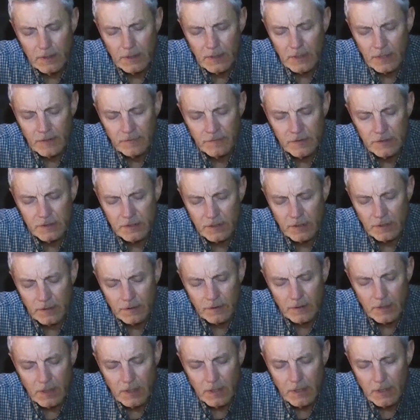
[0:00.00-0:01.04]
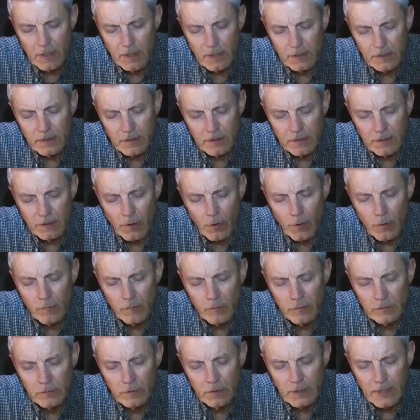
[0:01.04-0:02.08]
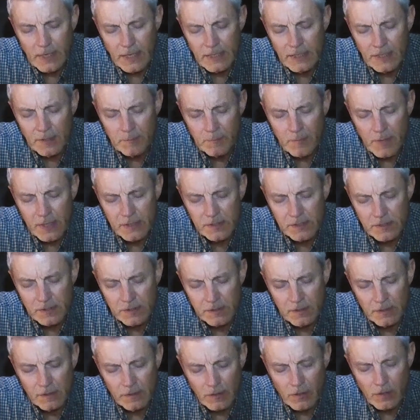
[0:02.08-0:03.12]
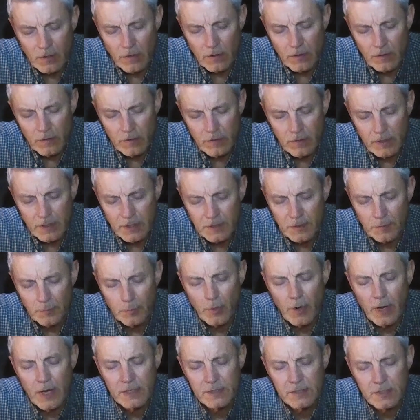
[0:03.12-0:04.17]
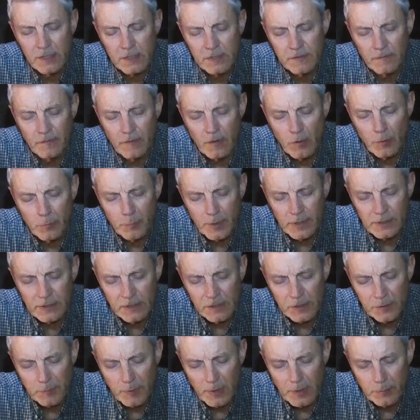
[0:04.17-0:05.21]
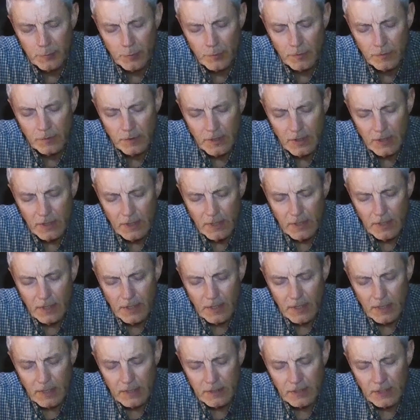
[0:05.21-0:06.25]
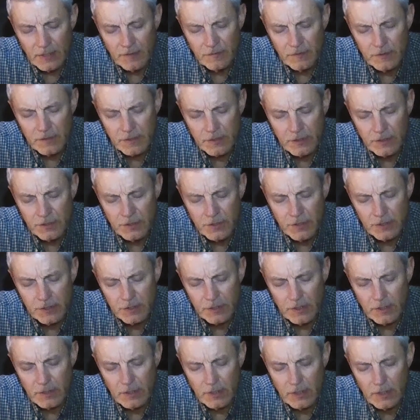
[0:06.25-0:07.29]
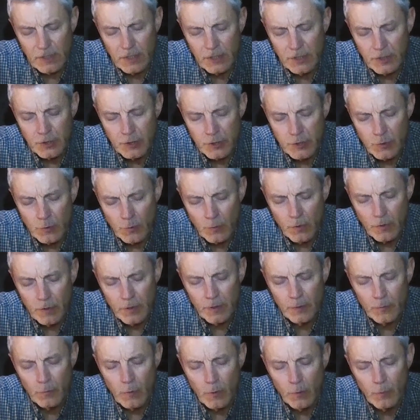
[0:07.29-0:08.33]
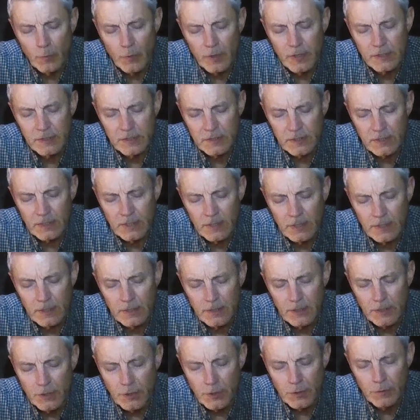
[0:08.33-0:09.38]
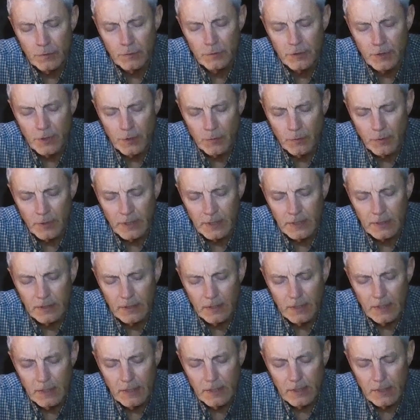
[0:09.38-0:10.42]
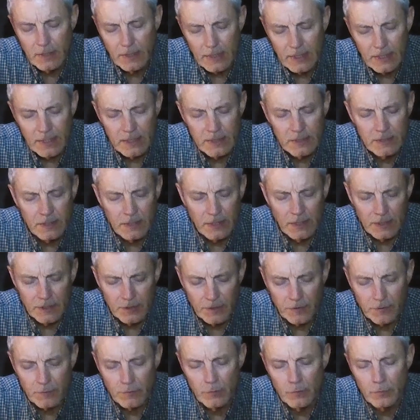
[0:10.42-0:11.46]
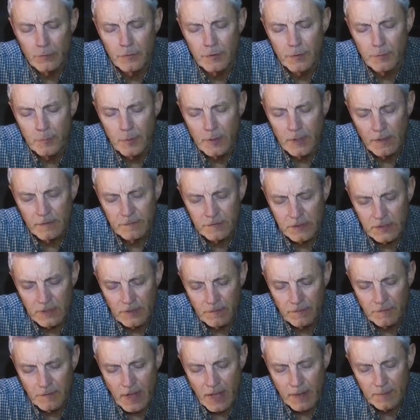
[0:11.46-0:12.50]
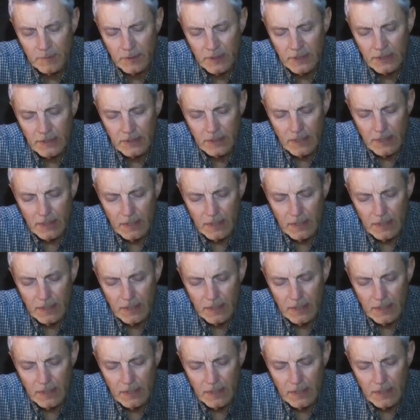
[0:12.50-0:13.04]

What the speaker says: give us to overlook any messes that occur in the process of helping these people, and give us to just enjoy what we see you doing in and through the BFC family